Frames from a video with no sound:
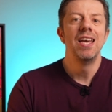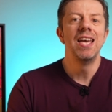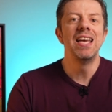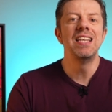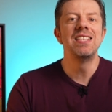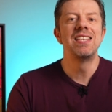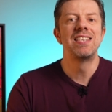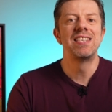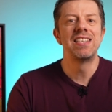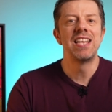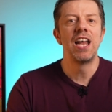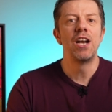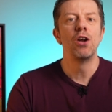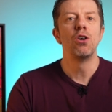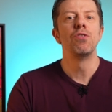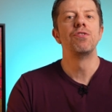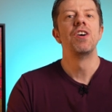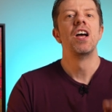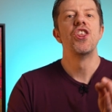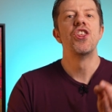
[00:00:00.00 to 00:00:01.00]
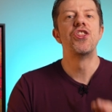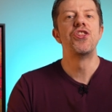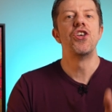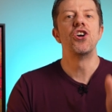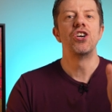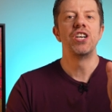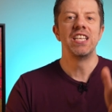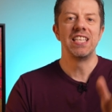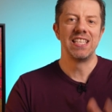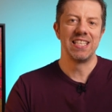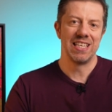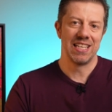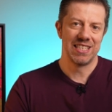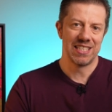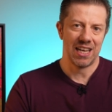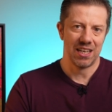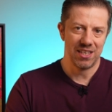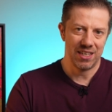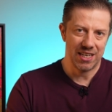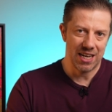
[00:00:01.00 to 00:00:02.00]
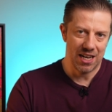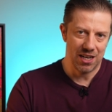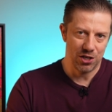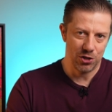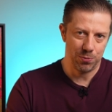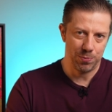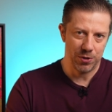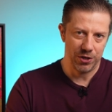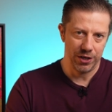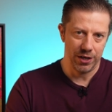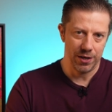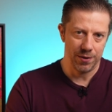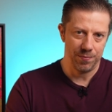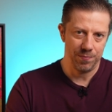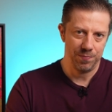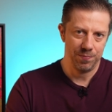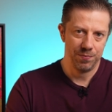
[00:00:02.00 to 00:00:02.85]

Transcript: instead of $3,600 per year.